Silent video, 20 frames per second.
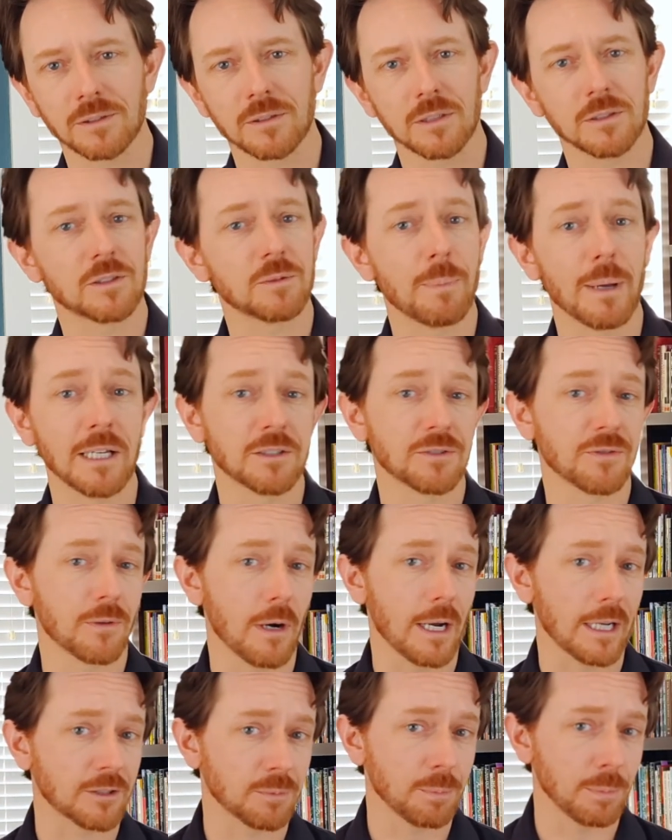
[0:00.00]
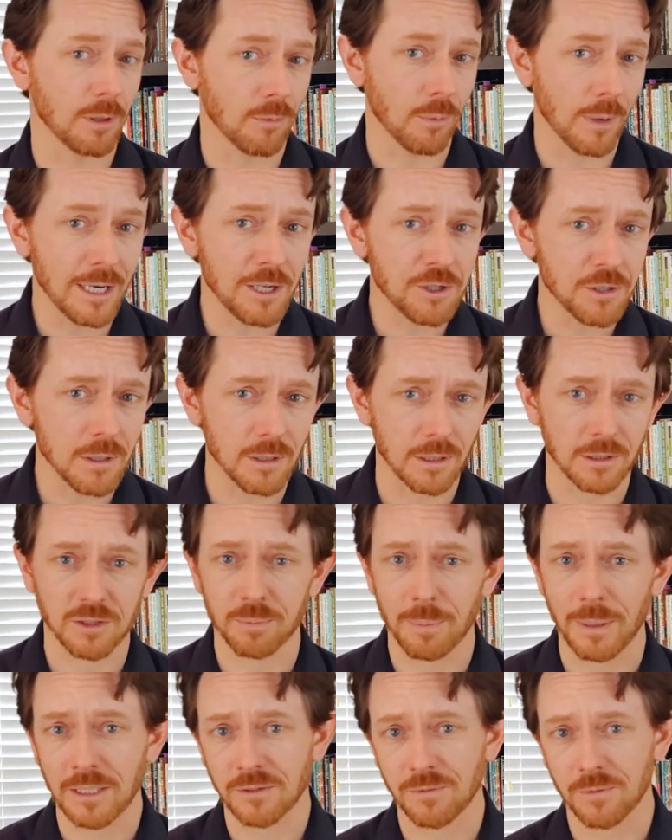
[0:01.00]
The space for exploration, the
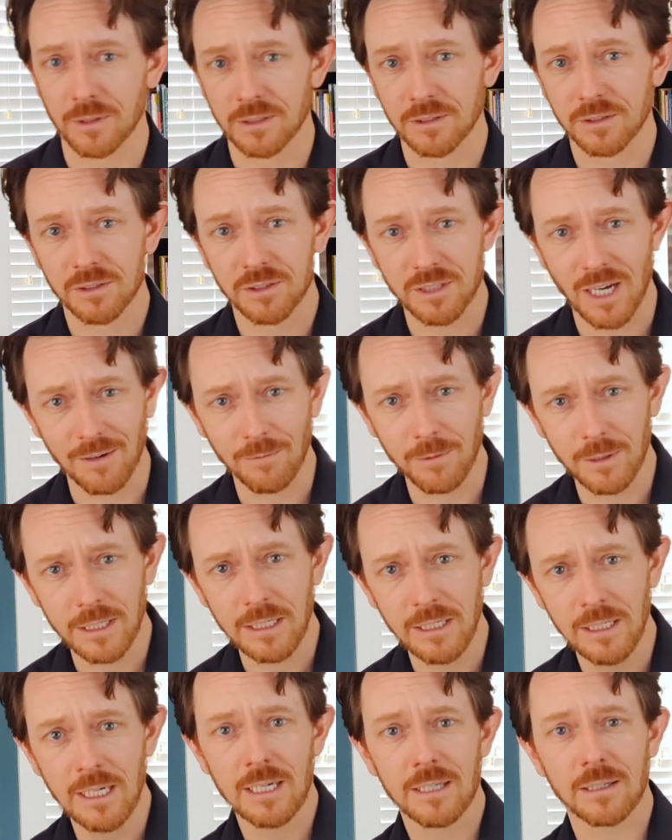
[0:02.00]
space for discovery,